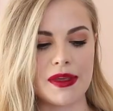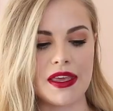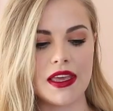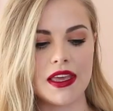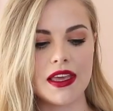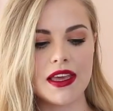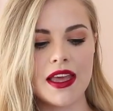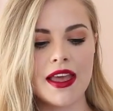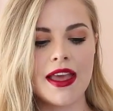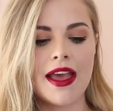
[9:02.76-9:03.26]

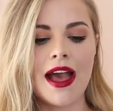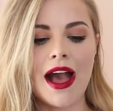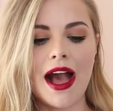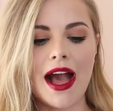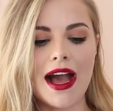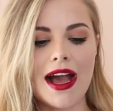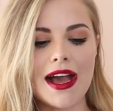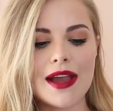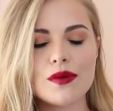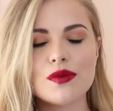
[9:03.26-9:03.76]
be,
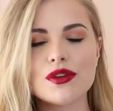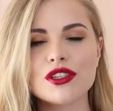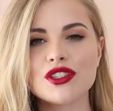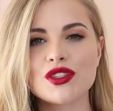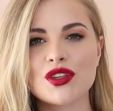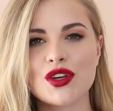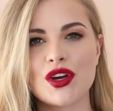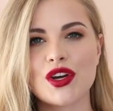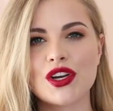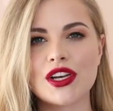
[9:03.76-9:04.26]
I
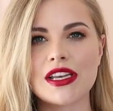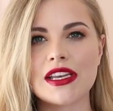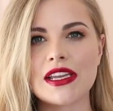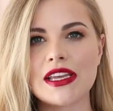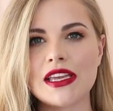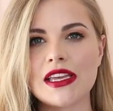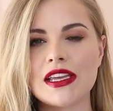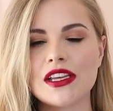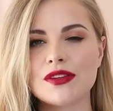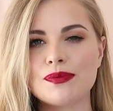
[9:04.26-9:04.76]
would
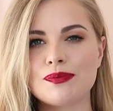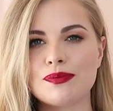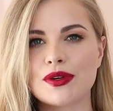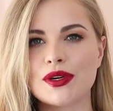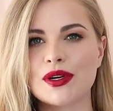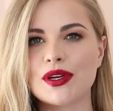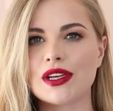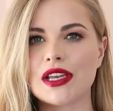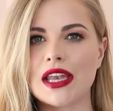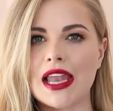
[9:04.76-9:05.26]
totally
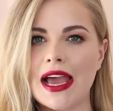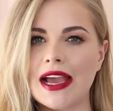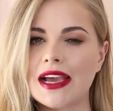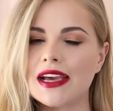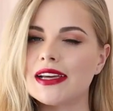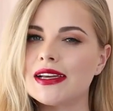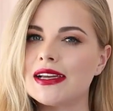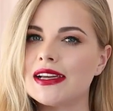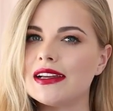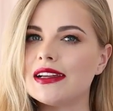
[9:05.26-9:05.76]
put
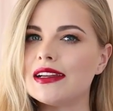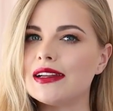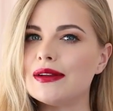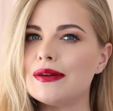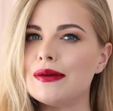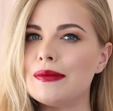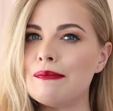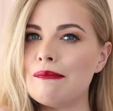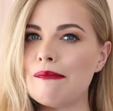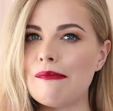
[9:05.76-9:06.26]
like
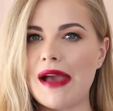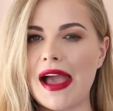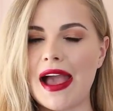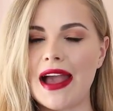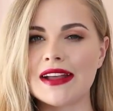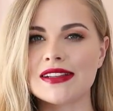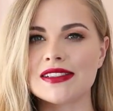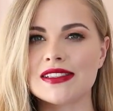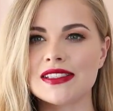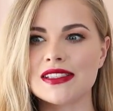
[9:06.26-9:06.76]
a
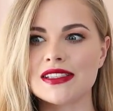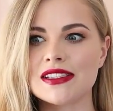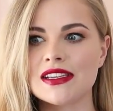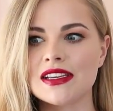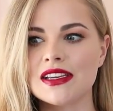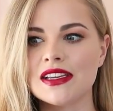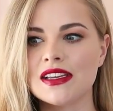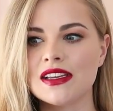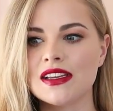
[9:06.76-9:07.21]
matte